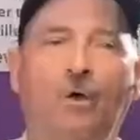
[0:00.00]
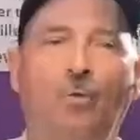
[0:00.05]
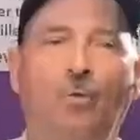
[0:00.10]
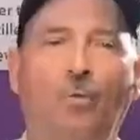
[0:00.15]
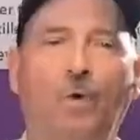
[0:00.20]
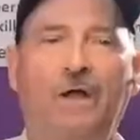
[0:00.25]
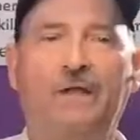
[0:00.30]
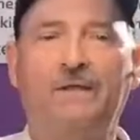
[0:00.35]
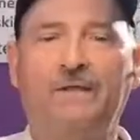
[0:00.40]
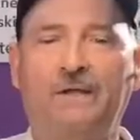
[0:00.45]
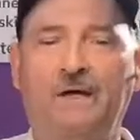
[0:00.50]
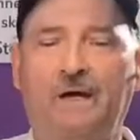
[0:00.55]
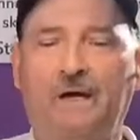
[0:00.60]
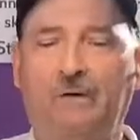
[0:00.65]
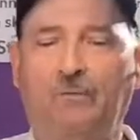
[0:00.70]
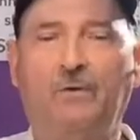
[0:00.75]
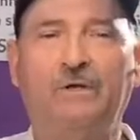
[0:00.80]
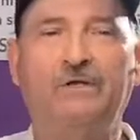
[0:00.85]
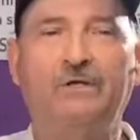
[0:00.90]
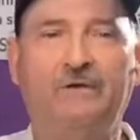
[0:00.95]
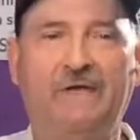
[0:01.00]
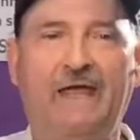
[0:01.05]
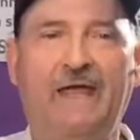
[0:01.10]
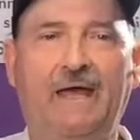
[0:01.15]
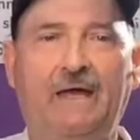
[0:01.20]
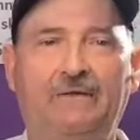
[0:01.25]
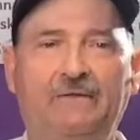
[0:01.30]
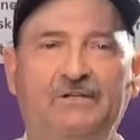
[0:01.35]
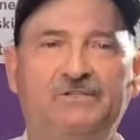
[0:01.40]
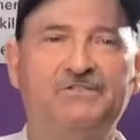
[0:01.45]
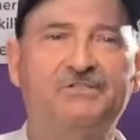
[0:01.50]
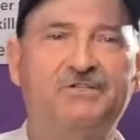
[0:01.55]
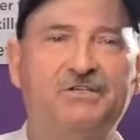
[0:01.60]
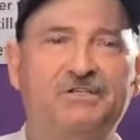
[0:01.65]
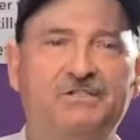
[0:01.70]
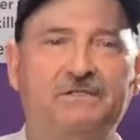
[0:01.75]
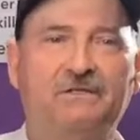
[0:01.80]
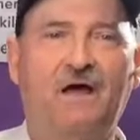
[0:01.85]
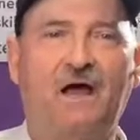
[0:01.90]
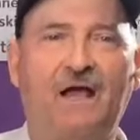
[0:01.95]
when you can. This is
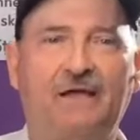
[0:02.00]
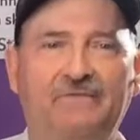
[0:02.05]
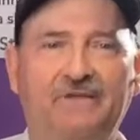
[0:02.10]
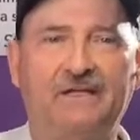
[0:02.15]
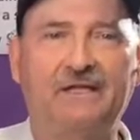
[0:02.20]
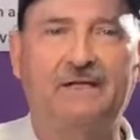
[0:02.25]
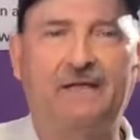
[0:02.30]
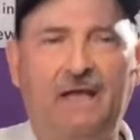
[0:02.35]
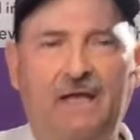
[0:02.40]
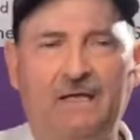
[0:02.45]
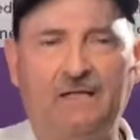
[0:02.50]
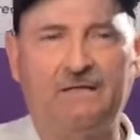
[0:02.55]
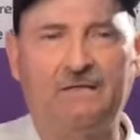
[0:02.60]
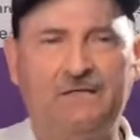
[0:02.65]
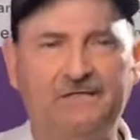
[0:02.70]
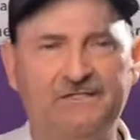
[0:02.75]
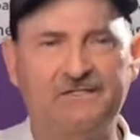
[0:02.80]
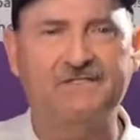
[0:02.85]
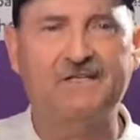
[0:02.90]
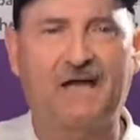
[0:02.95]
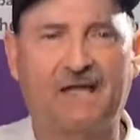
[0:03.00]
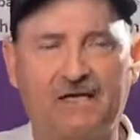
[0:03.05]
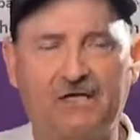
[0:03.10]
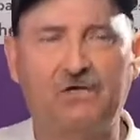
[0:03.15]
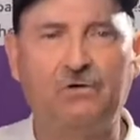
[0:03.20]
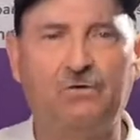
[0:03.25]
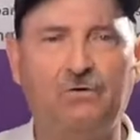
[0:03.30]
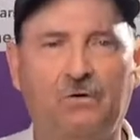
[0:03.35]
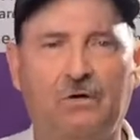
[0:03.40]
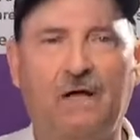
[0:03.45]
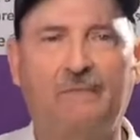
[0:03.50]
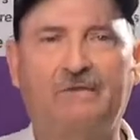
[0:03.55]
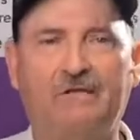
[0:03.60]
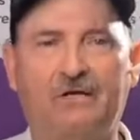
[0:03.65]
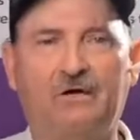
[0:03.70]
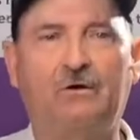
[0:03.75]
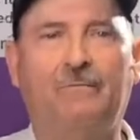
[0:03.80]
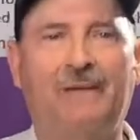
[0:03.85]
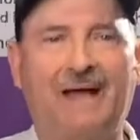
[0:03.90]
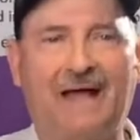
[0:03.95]
just live to get, hey, this is kind of cool. I'm going to
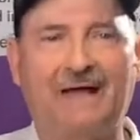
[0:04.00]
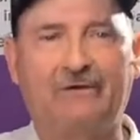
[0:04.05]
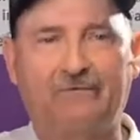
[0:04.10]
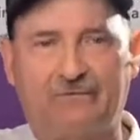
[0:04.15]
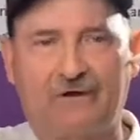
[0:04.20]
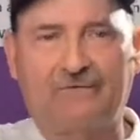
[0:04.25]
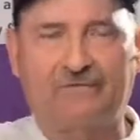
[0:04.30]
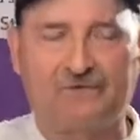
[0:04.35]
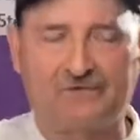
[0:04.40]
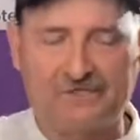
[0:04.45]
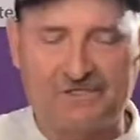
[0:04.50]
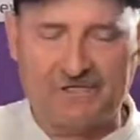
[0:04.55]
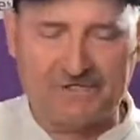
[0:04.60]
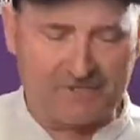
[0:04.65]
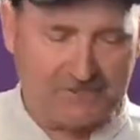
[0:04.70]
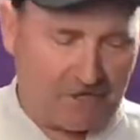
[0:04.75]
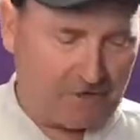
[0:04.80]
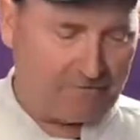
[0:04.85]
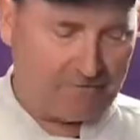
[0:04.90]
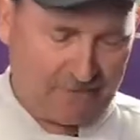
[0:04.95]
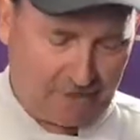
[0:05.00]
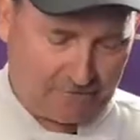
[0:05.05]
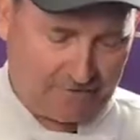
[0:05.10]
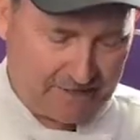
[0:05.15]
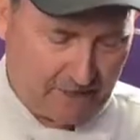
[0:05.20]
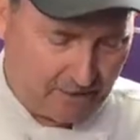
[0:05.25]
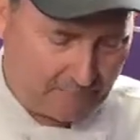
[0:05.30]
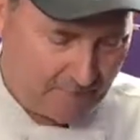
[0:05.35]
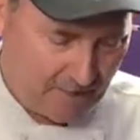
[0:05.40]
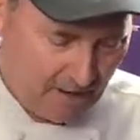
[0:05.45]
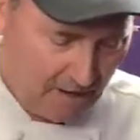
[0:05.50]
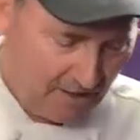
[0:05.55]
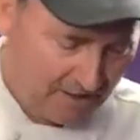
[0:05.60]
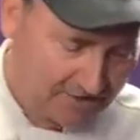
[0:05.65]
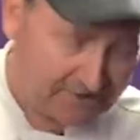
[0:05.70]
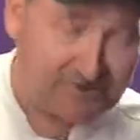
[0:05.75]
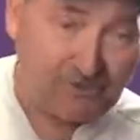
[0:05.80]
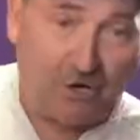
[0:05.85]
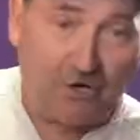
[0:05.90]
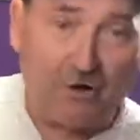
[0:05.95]
go back and reference this. So here we go. You
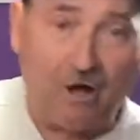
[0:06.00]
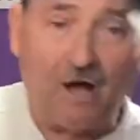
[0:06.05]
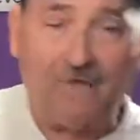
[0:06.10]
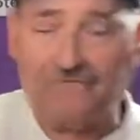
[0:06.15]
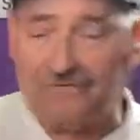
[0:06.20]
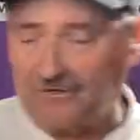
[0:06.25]
start off,